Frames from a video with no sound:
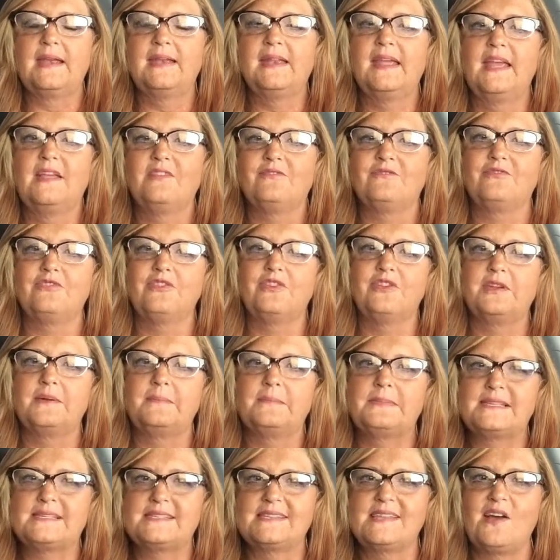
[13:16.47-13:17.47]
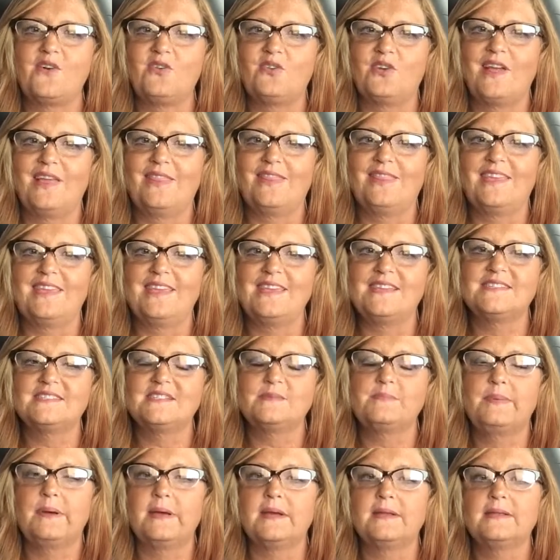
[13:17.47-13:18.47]
I'd hate for you to miss out on
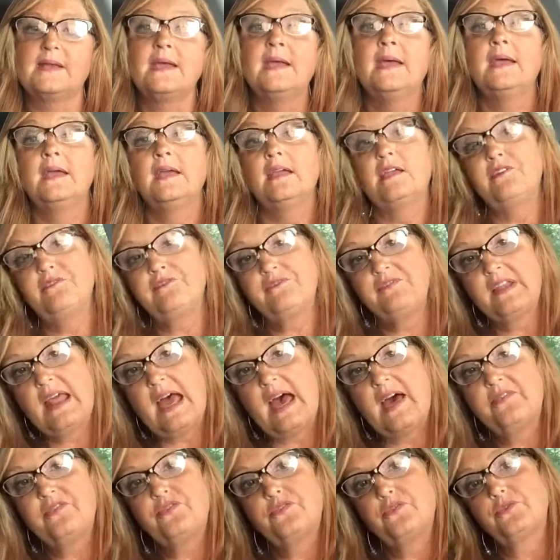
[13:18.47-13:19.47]
these, but if not,